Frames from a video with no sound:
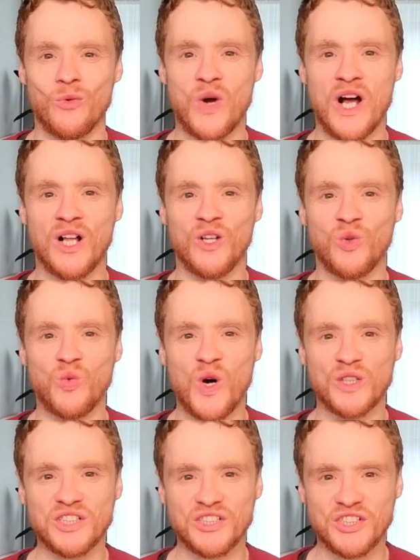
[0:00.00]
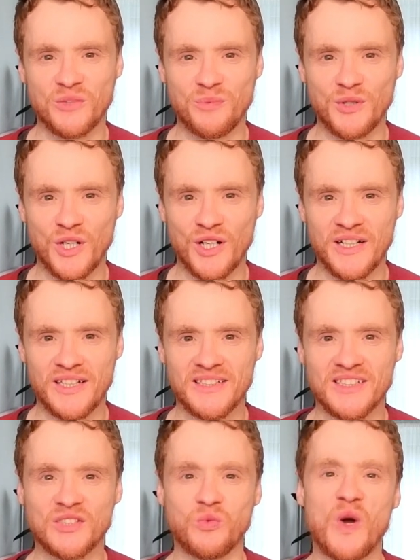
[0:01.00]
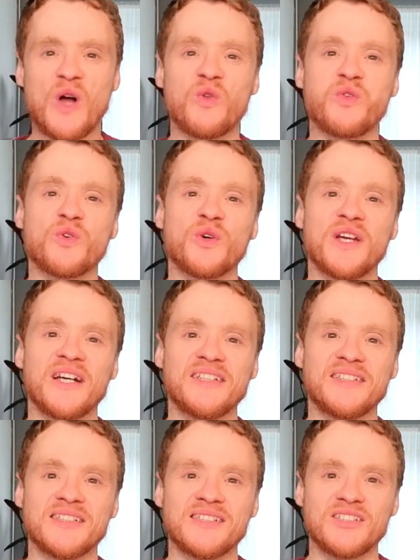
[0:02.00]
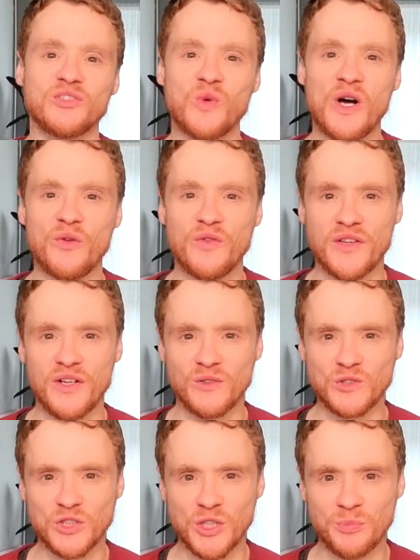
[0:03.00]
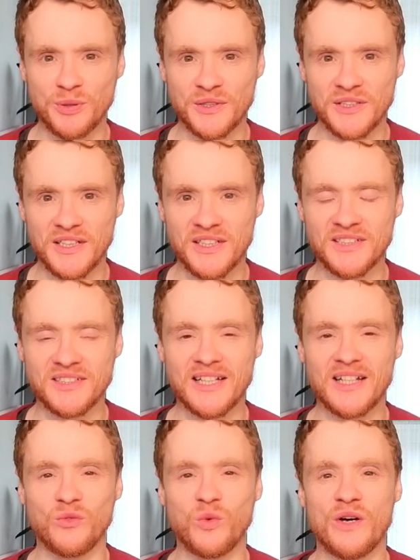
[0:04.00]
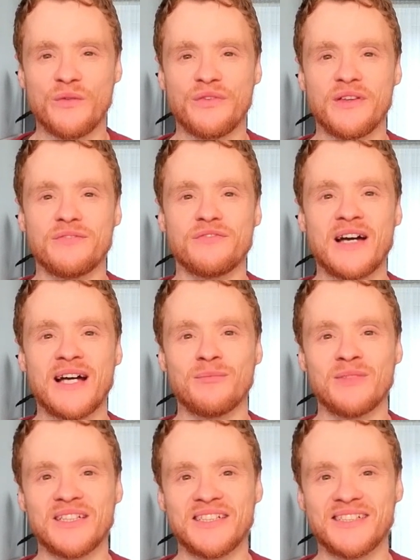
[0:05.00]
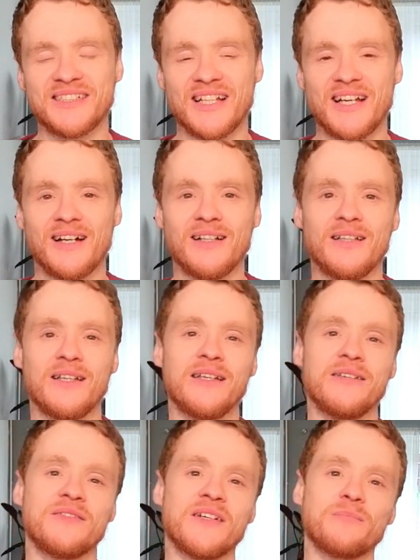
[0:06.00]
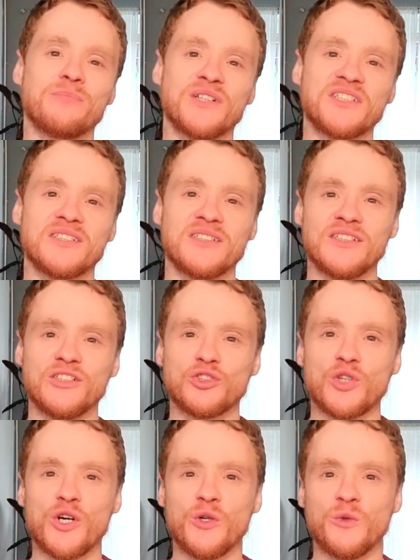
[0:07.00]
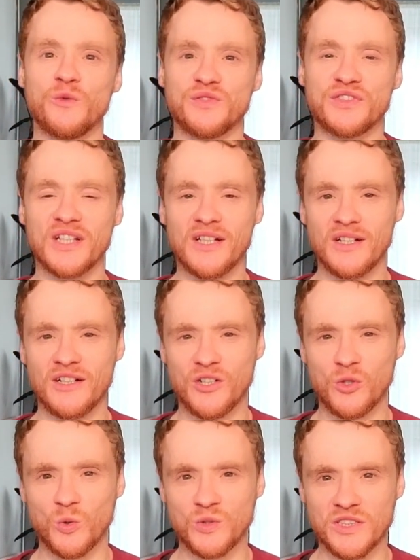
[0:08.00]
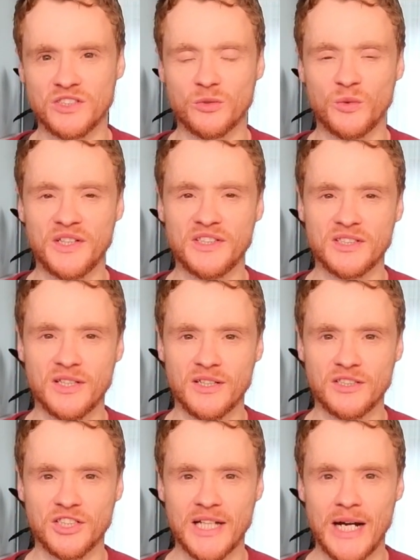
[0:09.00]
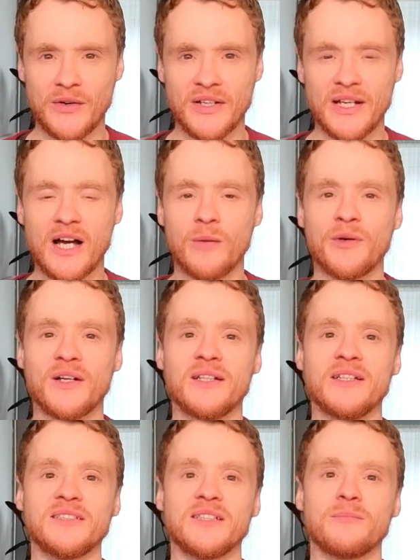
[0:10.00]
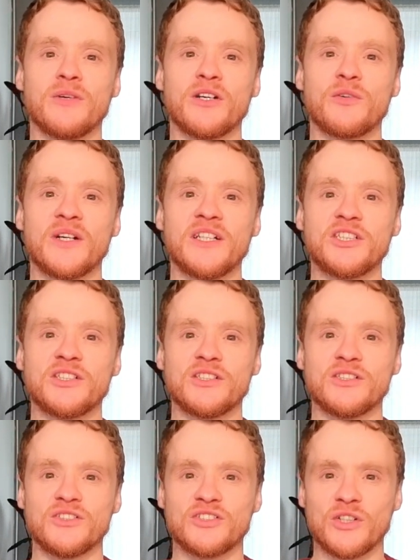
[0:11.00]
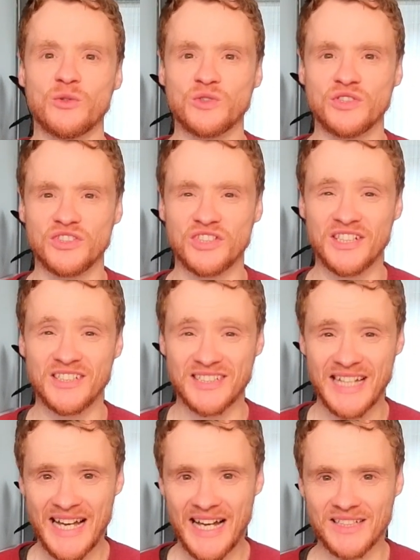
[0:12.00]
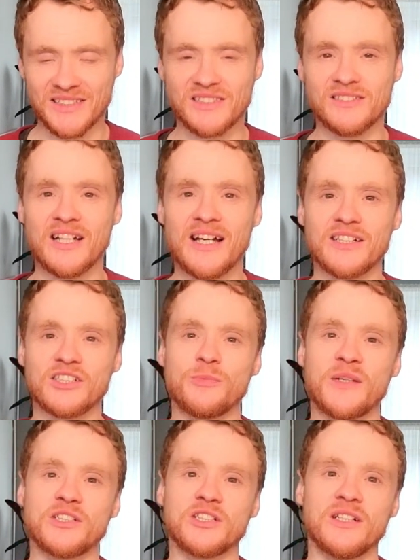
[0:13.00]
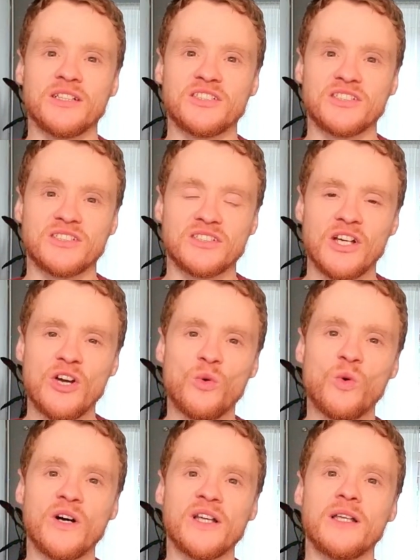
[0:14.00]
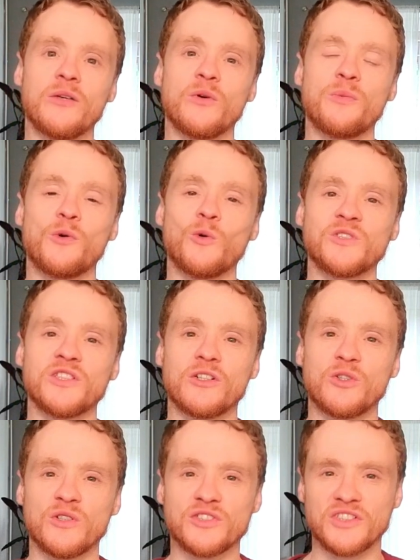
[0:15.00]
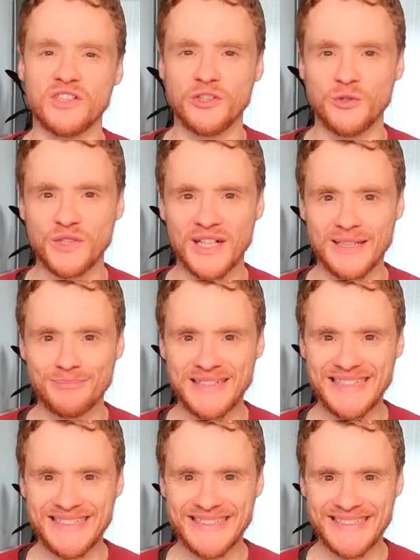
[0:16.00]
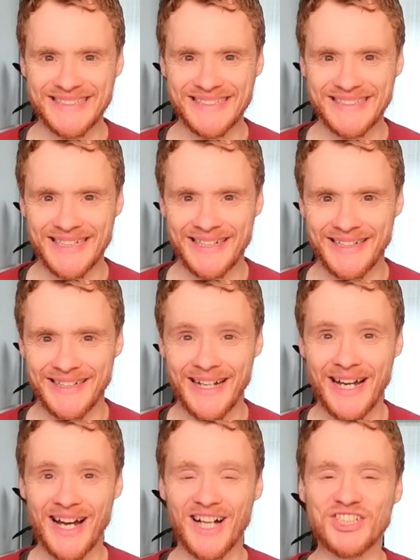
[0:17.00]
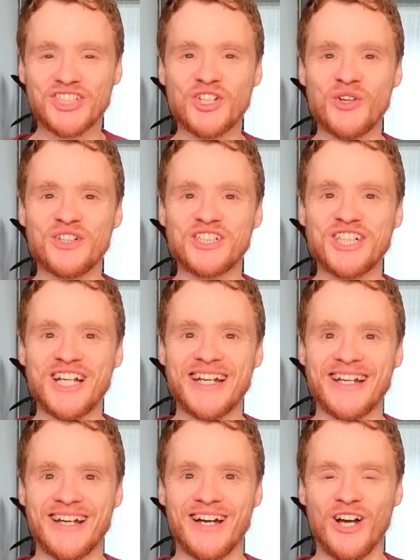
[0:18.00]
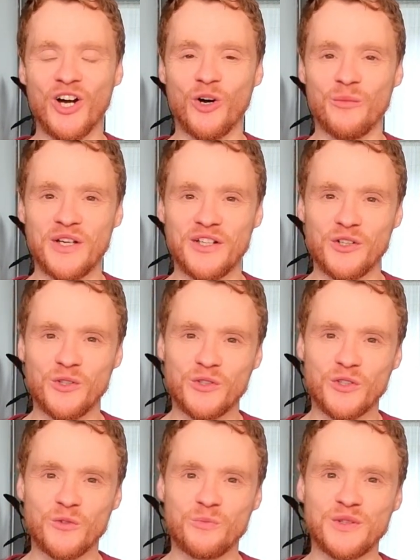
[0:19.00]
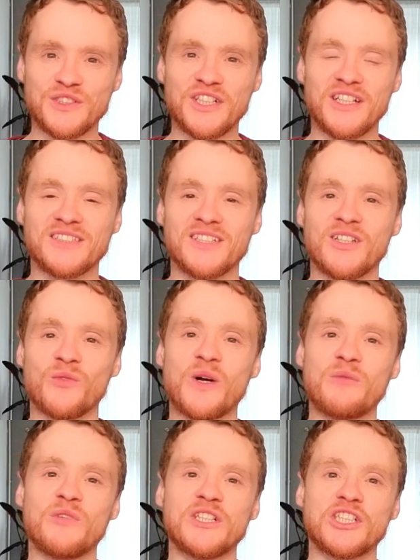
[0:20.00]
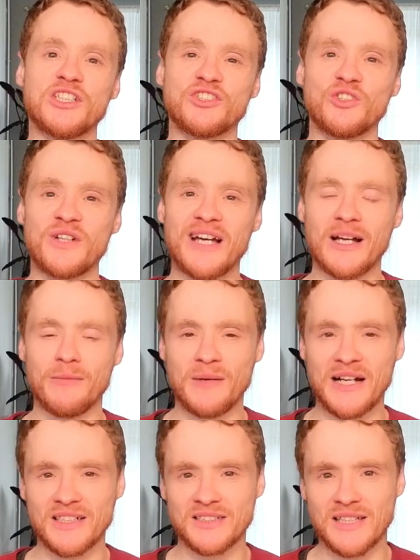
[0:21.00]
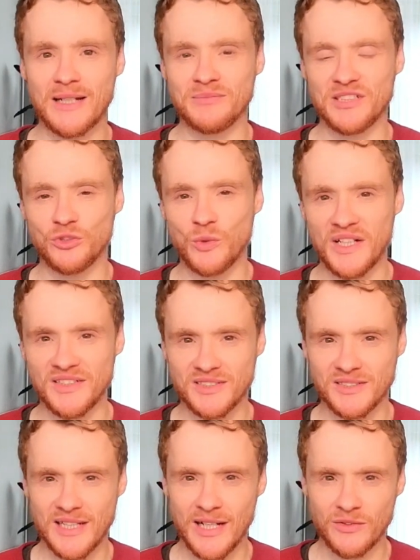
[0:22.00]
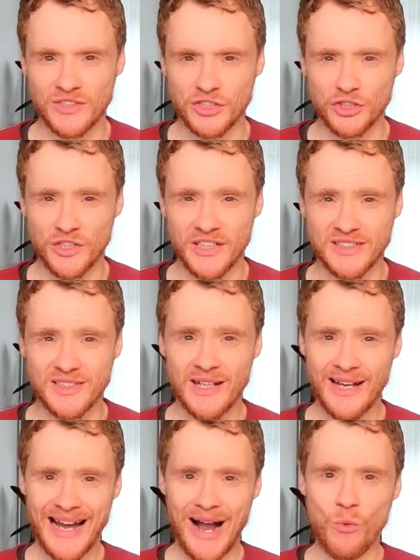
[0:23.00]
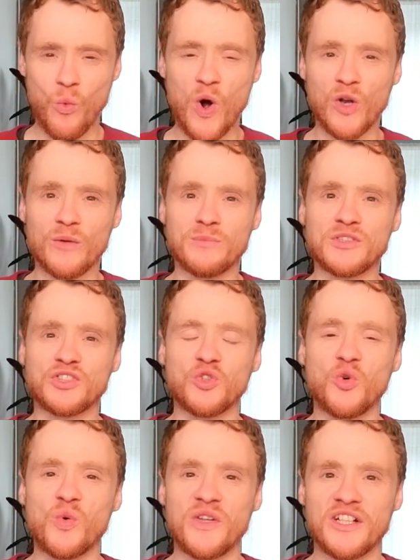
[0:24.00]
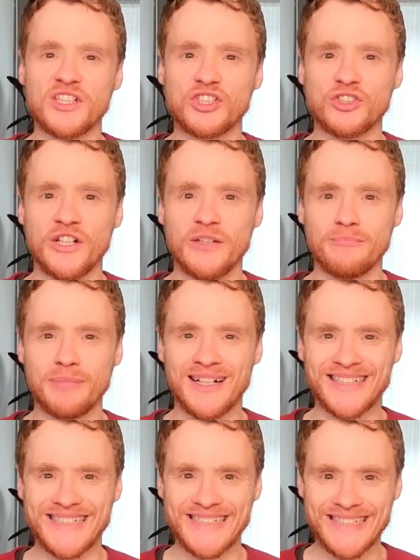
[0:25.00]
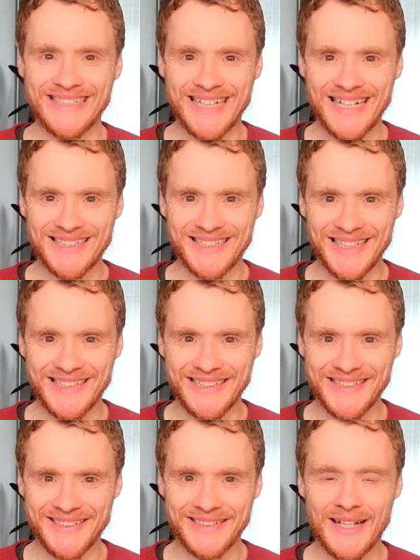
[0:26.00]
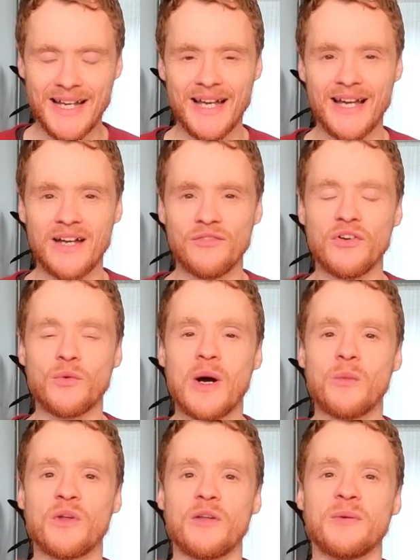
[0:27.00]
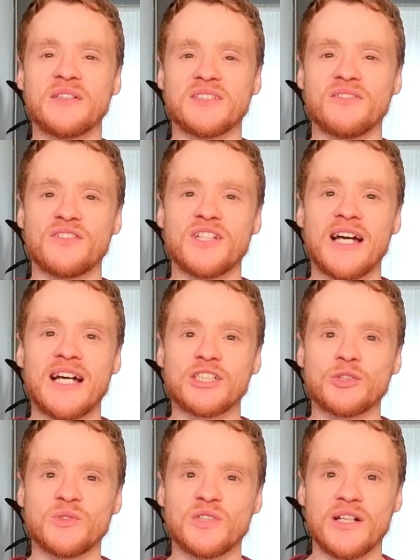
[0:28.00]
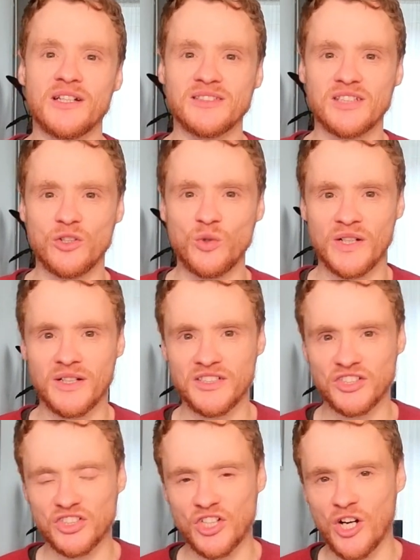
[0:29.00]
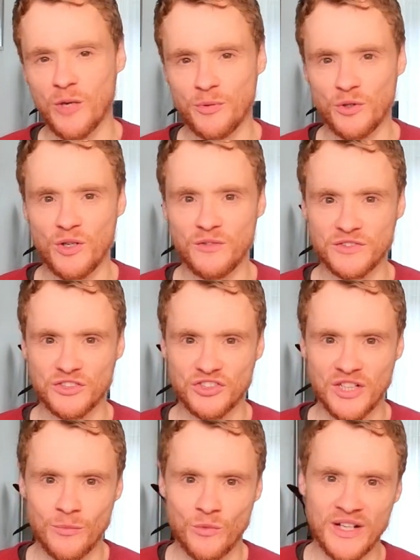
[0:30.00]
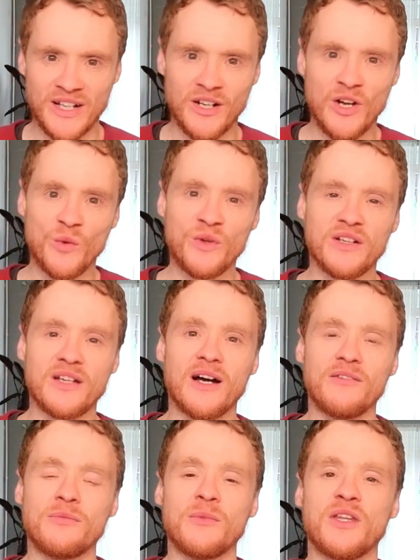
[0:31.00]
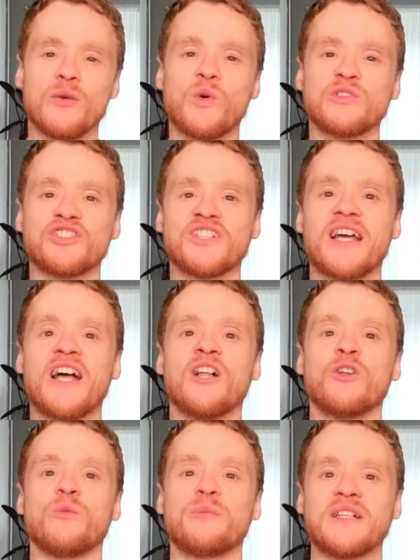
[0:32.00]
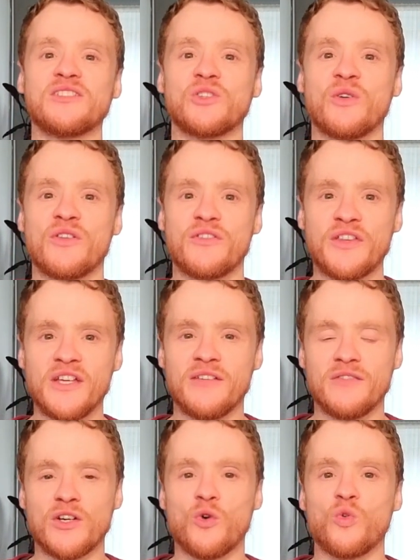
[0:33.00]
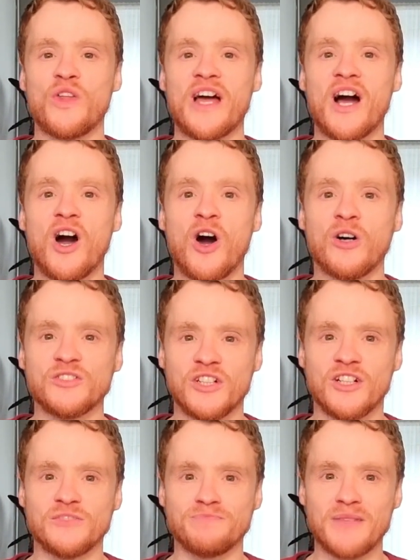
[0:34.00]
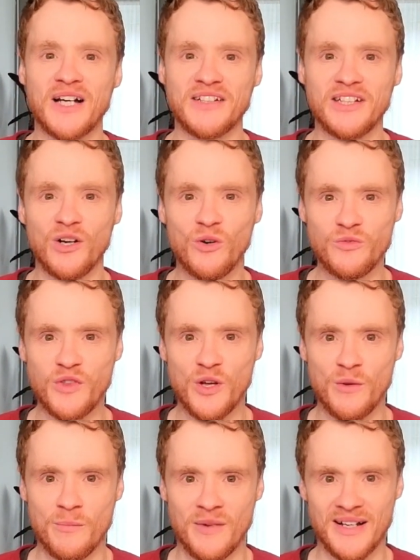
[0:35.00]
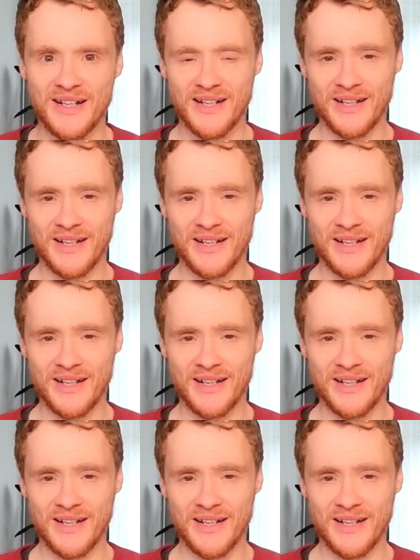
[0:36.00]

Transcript: Well, what a surprise. Wealth creators, wealthy entrepreneurs and wealthy families are leaving Britain in droves, according to research carried out by leading migration consultancies and tax specialists, widely reported across the UK media today. Astonishing! I mean, who could have predicted that when Rishi Sunak backstabbed his way into Downing Street and walloped us all with extreme punishing taxation, everyone with a bit of cash was going to quickly scarper off to somewhere with a government that wasn't hell-bent on thieving all their hard-earned money off them.